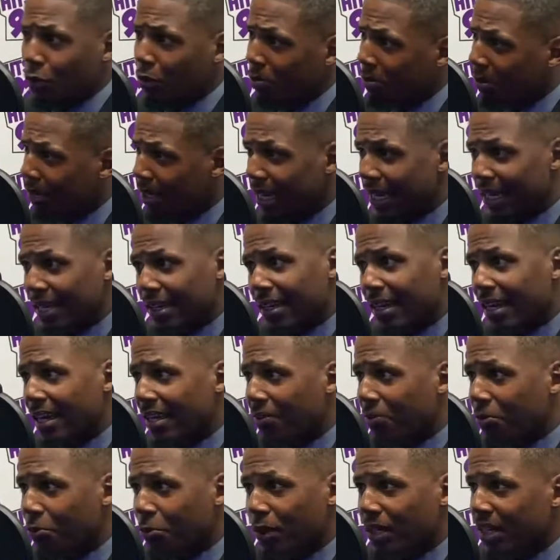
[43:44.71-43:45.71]
a black
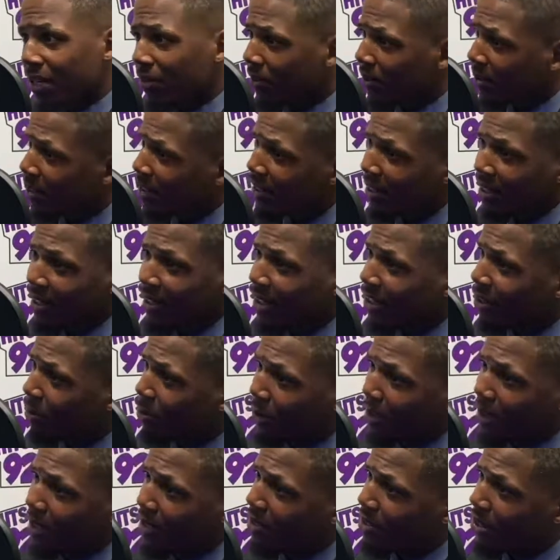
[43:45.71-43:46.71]
life when everything that they're
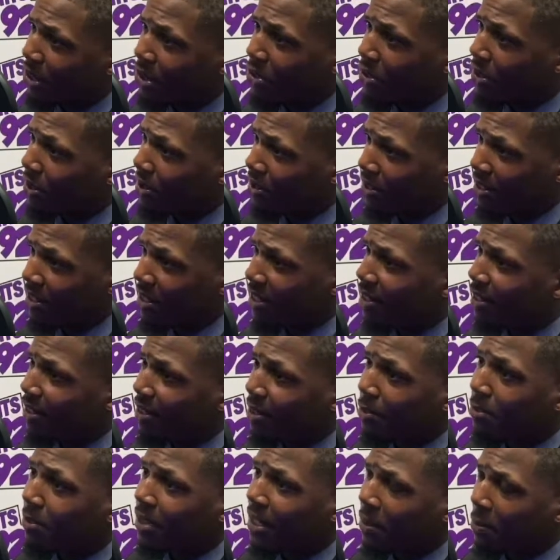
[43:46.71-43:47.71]
being taught is
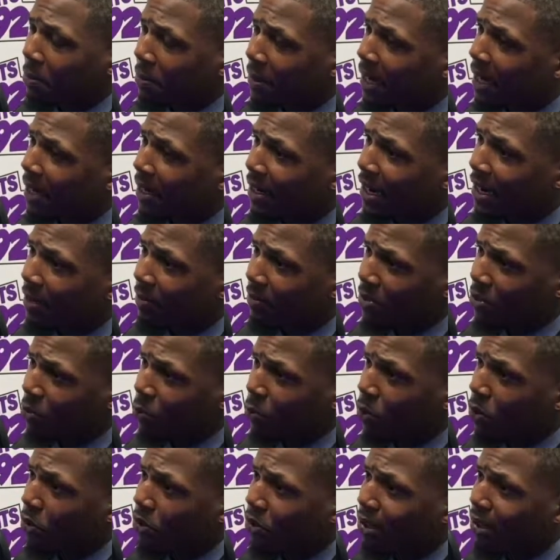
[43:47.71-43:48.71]
telling them that a black life
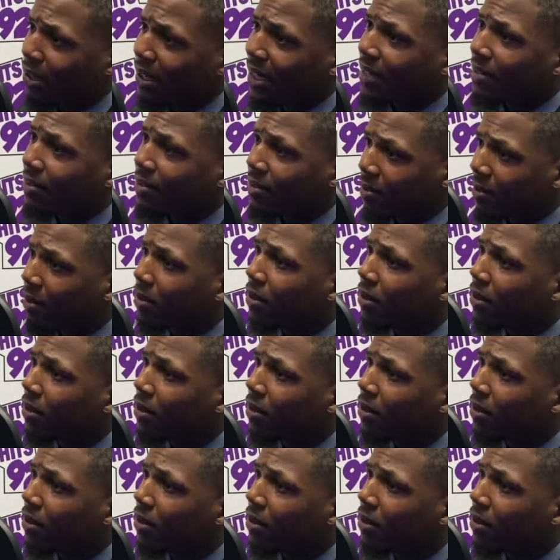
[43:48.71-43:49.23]
is worth less?